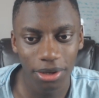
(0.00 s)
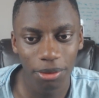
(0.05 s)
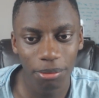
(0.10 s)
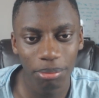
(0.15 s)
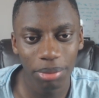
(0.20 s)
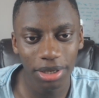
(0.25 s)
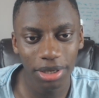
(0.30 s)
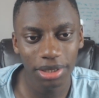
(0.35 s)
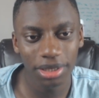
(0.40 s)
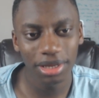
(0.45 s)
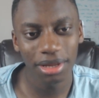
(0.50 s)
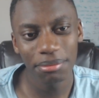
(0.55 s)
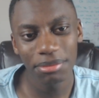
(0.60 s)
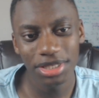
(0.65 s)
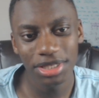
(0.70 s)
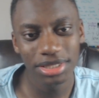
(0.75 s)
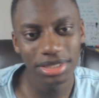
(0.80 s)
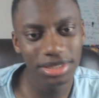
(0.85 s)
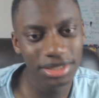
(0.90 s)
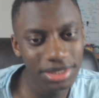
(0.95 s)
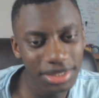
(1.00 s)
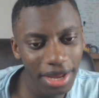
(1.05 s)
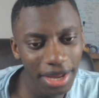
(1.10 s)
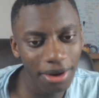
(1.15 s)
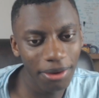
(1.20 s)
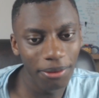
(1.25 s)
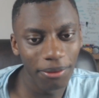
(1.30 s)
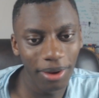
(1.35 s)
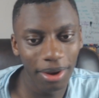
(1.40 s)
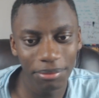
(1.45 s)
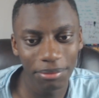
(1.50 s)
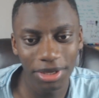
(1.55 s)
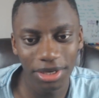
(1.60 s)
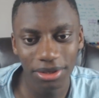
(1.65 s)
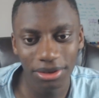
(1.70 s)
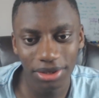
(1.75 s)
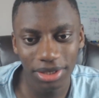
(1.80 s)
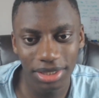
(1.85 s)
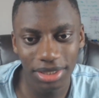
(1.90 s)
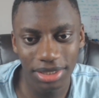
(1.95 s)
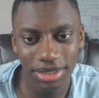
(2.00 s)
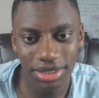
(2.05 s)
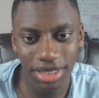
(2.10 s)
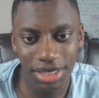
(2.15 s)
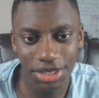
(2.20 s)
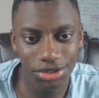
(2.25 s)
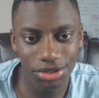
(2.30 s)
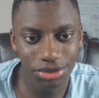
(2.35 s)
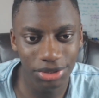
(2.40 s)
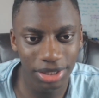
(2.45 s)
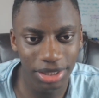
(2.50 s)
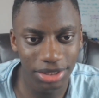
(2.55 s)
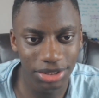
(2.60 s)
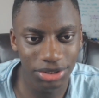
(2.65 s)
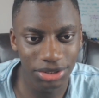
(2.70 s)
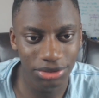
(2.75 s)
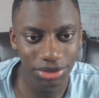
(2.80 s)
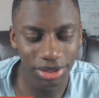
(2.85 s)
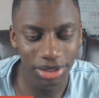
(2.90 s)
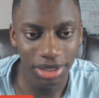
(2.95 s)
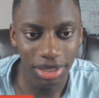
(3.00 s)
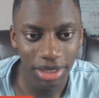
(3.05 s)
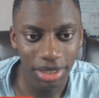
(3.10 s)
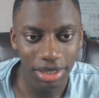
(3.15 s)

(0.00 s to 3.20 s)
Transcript: But I mean, still, I mean, look at his injury history.